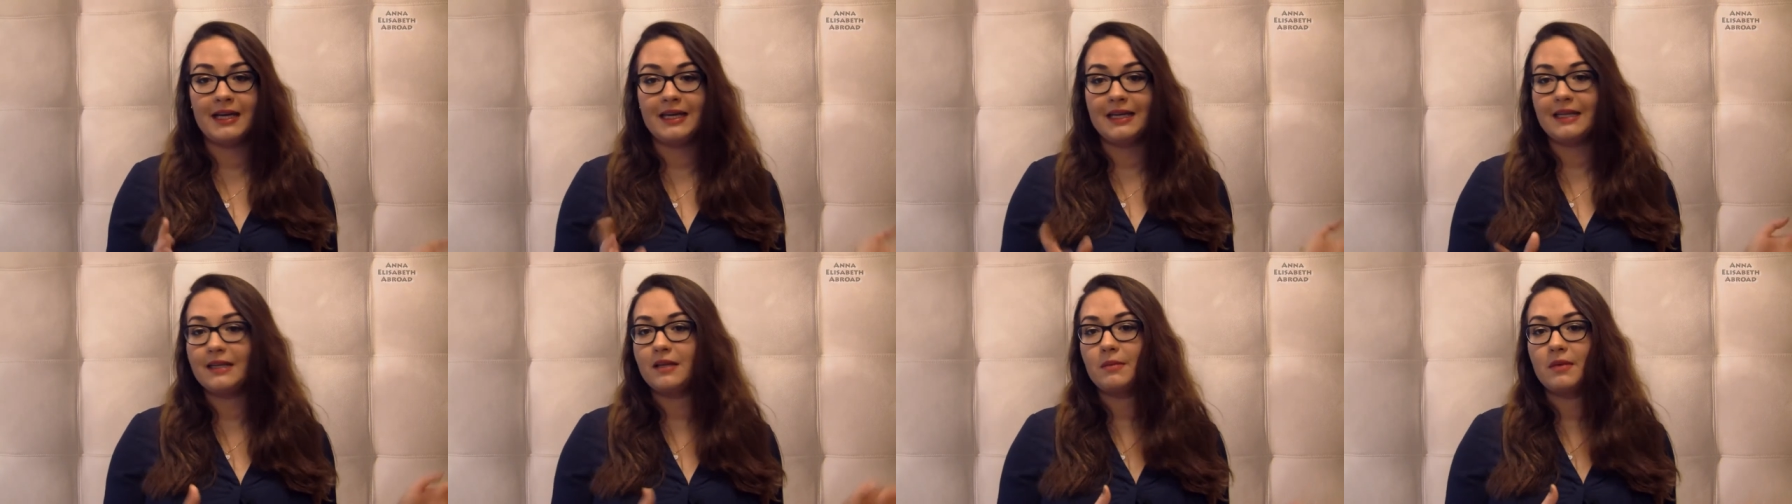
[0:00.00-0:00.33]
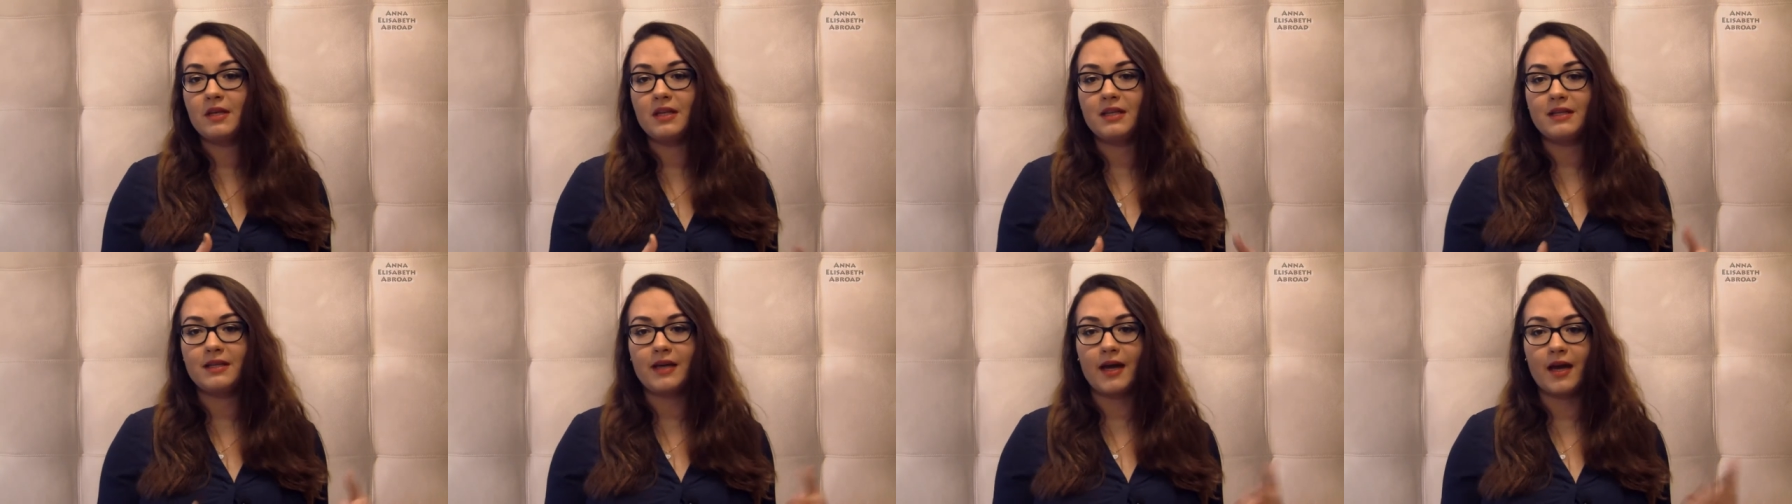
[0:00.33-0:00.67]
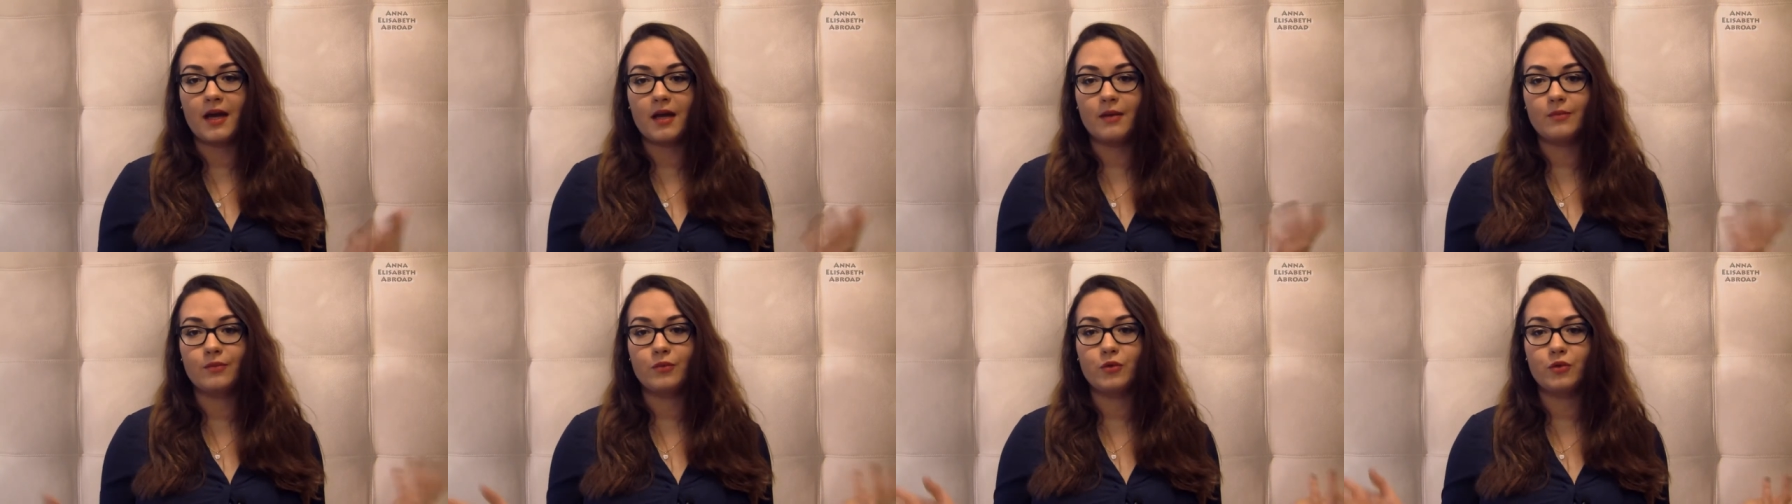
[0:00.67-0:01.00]
in the
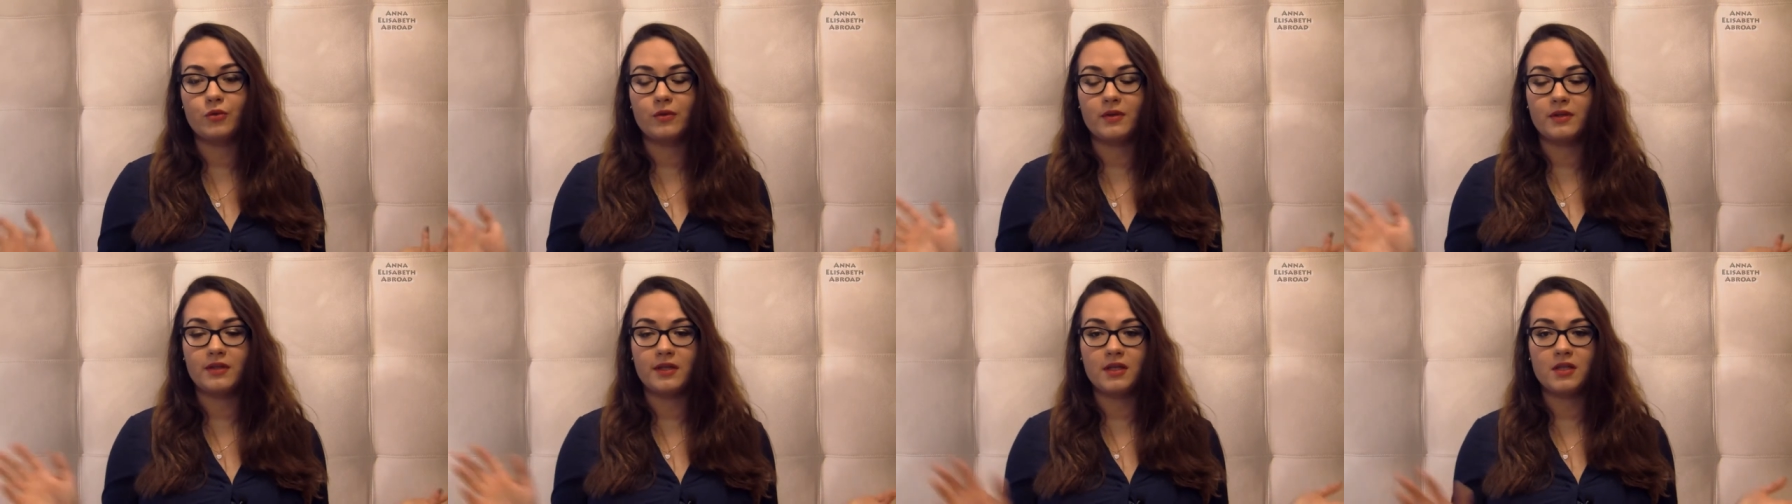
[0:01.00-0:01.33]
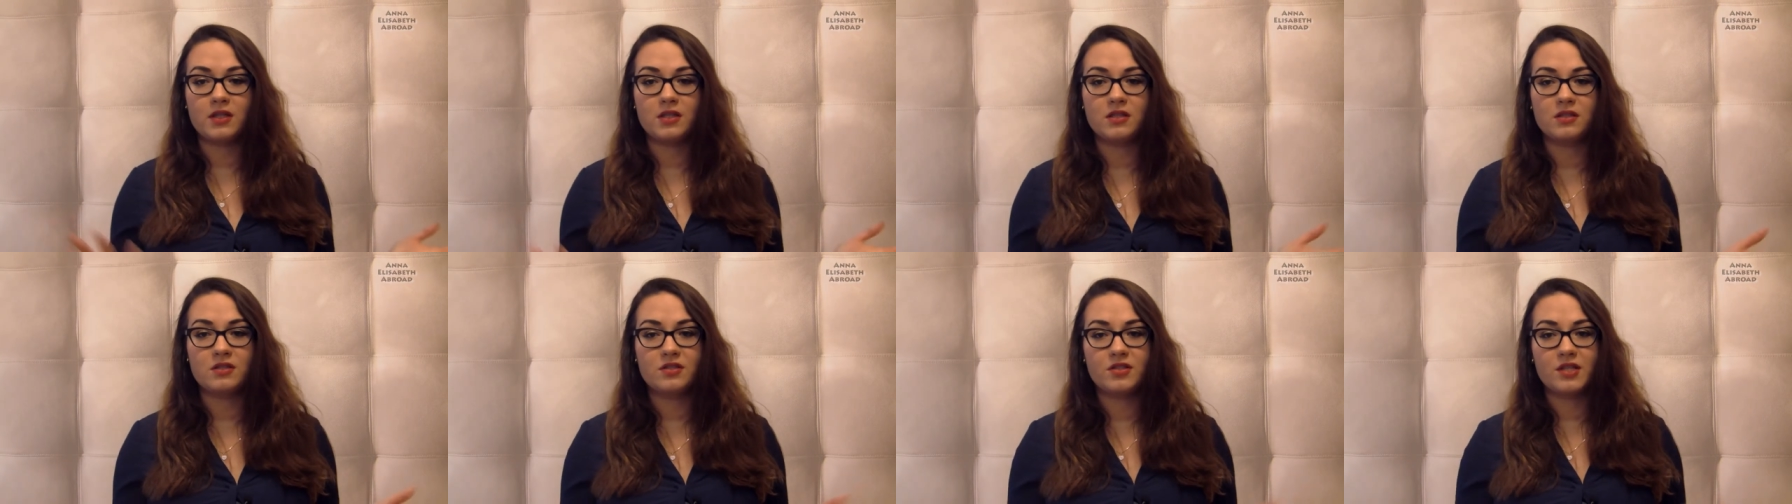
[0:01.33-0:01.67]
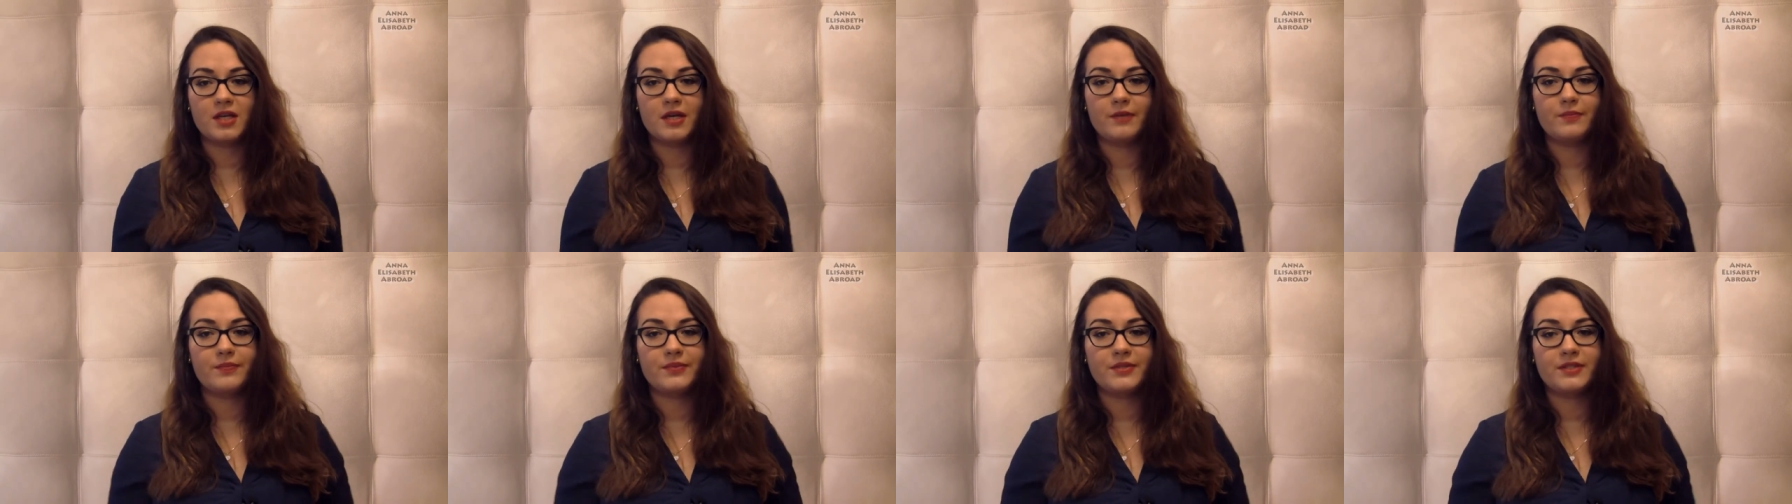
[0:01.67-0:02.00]
meantime doing the
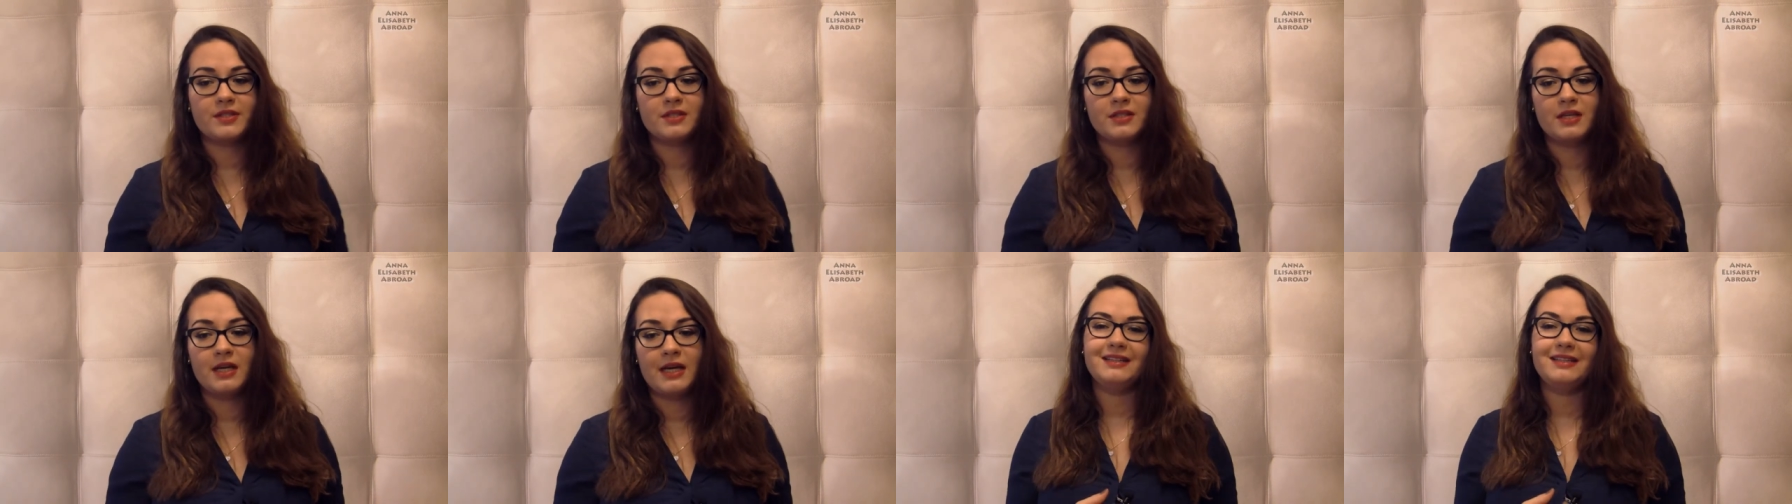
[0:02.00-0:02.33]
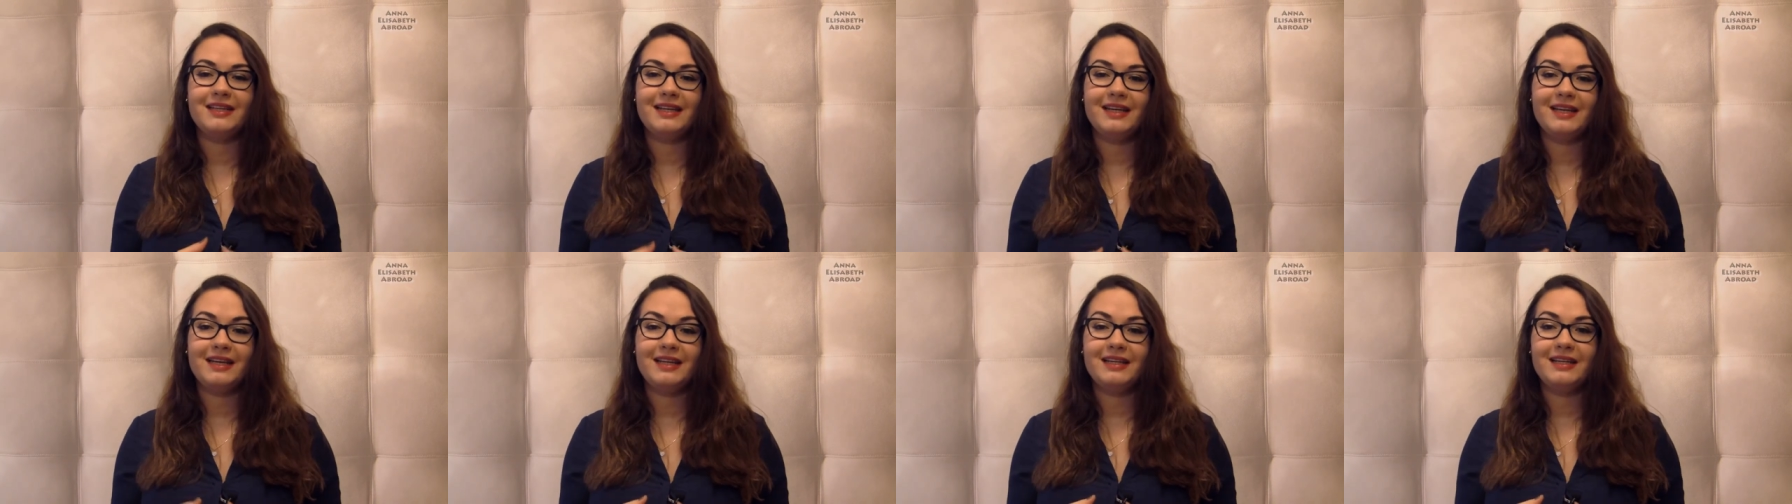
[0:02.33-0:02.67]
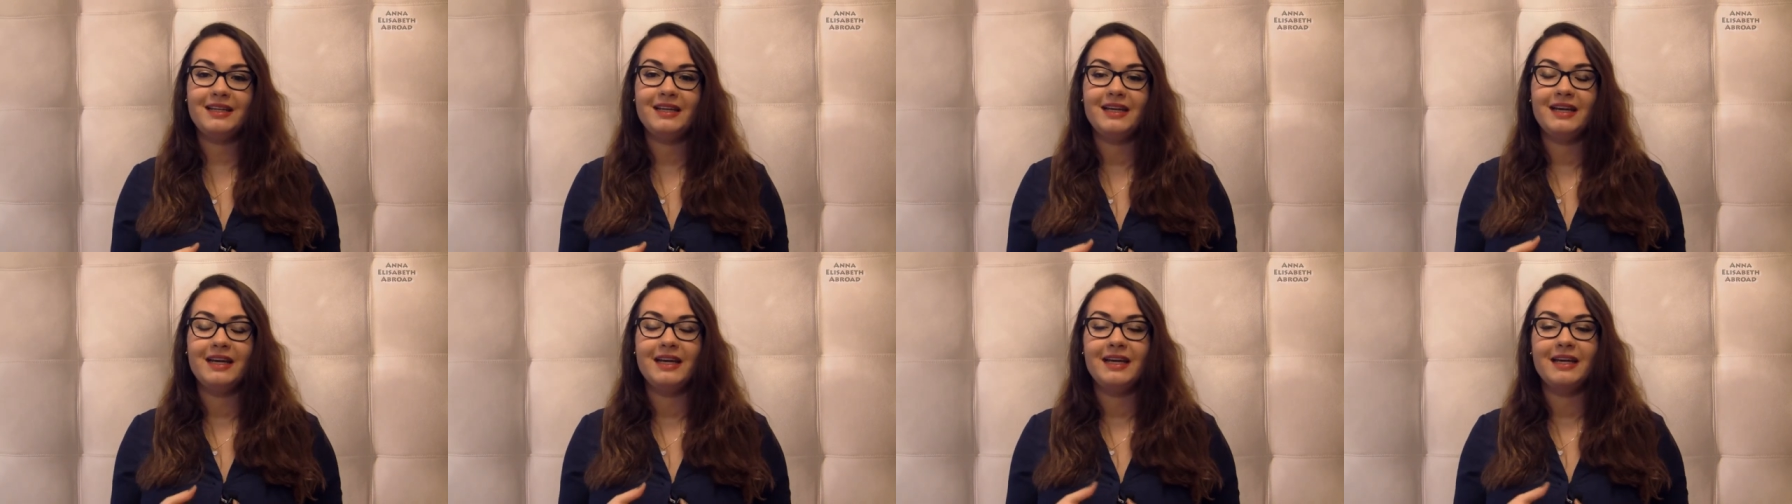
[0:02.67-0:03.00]
internships uh,
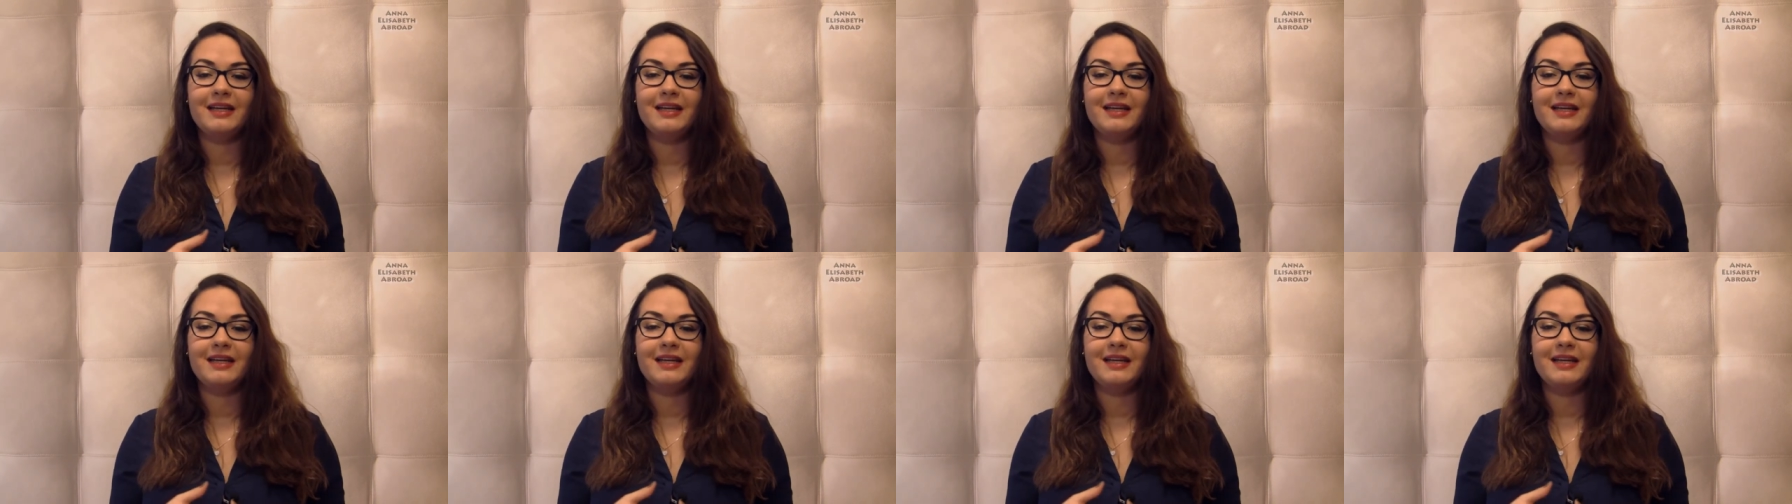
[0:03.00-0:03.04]
then